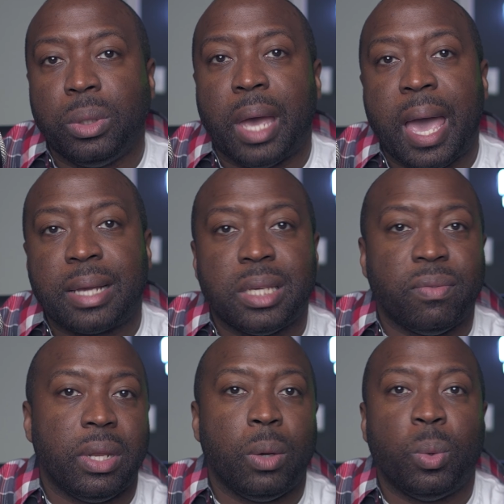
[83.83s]
your
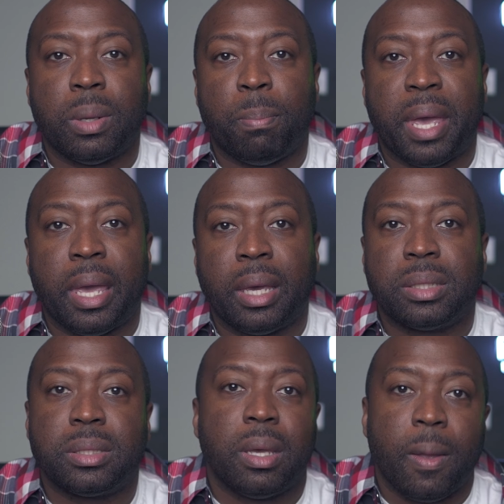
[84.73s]
activity with the
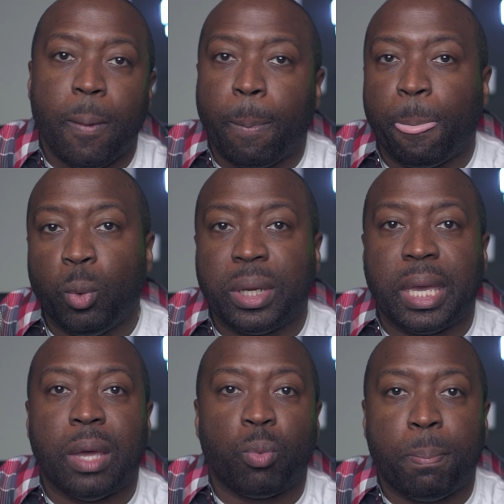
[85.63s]
banks will
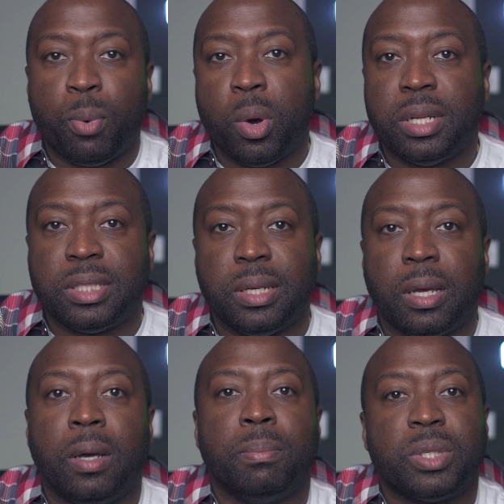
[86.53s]
get reported to them.